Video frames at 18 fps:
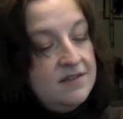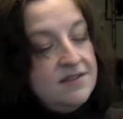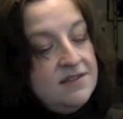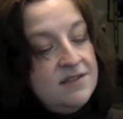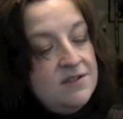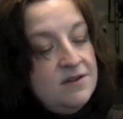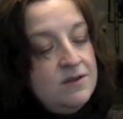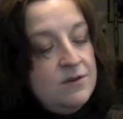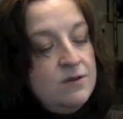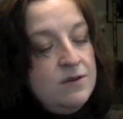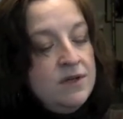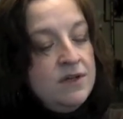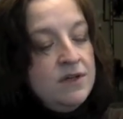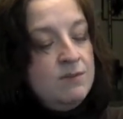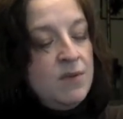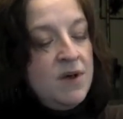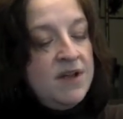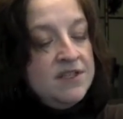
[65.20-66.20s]
So what
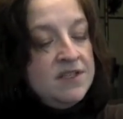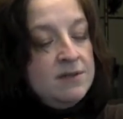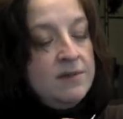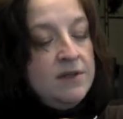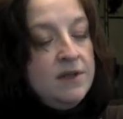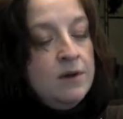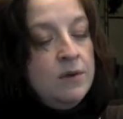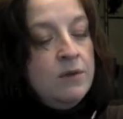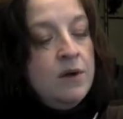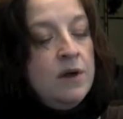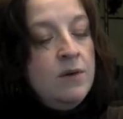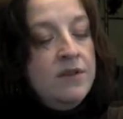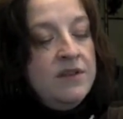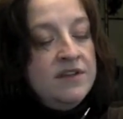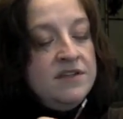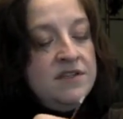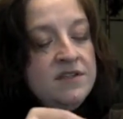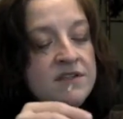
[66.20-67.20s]
could possibly go wrong
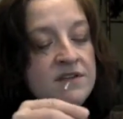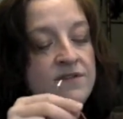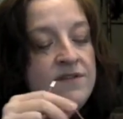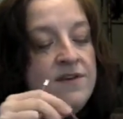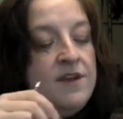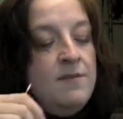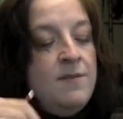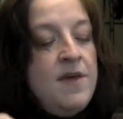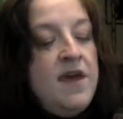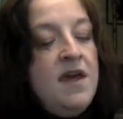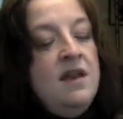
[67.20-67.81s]
with a disselfink, man?